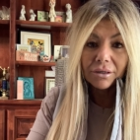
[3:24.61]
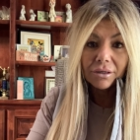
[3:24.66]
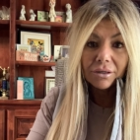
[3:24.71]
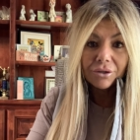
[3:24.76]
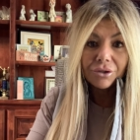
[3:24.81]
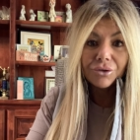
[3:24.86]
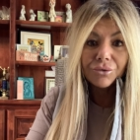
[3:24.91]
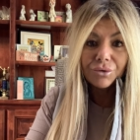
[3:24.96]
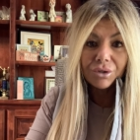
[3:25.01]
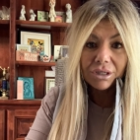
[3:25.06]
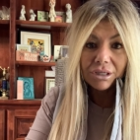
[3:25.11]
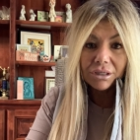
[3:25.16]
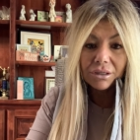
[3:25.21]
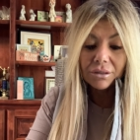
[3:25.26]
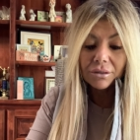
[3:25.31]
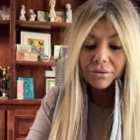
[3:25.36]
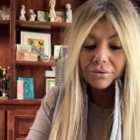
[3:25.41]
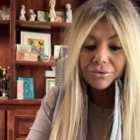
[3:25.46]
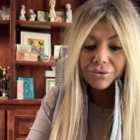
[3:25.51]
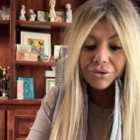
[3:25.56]
you need
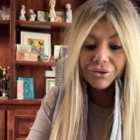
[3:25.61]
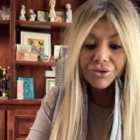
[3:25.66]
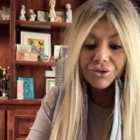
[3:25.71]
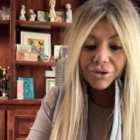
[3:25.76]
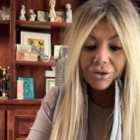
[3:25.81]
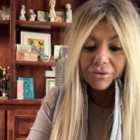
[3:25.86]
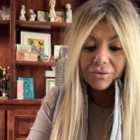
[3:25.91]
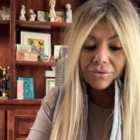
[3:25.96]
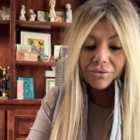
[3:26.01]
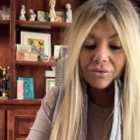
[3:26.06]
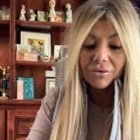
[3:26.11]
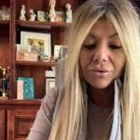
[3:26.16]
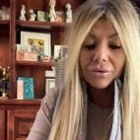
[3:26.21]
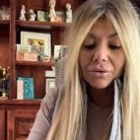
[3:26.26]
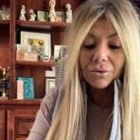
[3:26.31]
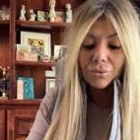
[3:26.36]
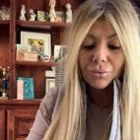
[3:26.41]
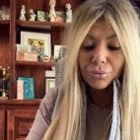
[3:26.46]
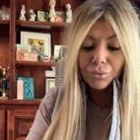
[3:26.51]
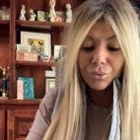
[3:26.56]
to just
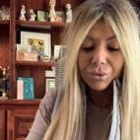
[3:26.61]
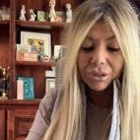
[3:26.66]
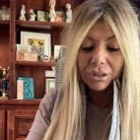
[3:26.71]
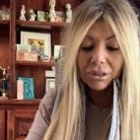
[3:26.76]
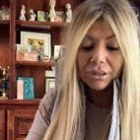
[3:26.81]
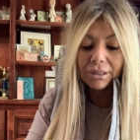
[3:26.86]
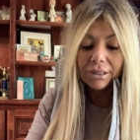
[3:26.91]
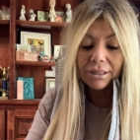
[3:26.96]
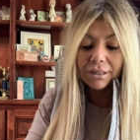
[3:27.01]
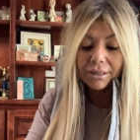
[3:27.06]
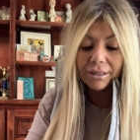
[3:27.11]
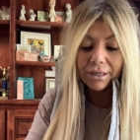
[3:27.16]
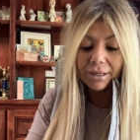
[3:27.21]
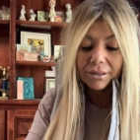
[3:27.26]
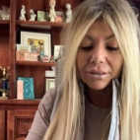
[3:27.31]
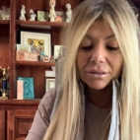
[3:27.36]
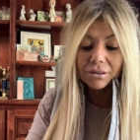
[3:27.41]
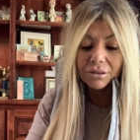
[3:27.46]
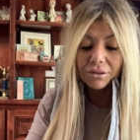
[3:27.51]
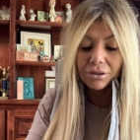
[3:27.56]
really
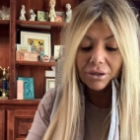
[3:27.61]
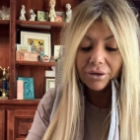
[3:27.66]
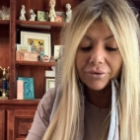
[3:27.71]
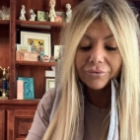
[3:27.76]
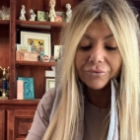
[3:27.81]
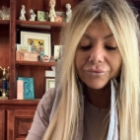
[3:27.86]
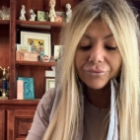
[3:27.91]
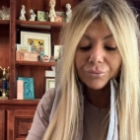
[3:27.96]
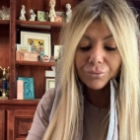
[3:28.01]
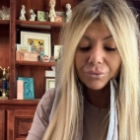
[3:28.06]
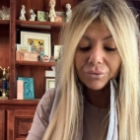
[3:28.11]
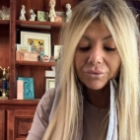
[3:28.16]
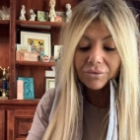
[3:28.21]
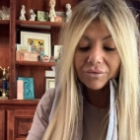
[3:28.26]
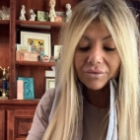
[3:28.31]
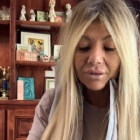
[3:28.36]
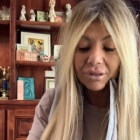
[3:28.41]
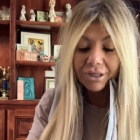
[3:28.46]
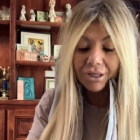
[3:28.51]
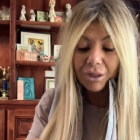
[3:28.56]
get enough
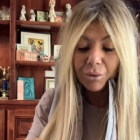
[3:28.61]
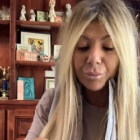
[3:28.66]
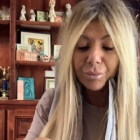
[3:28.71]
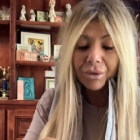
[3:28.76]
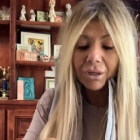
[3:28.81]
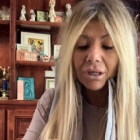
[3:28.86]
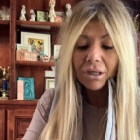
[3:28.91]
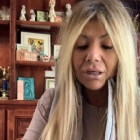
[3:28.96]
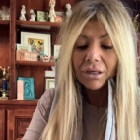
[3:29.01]
sleep.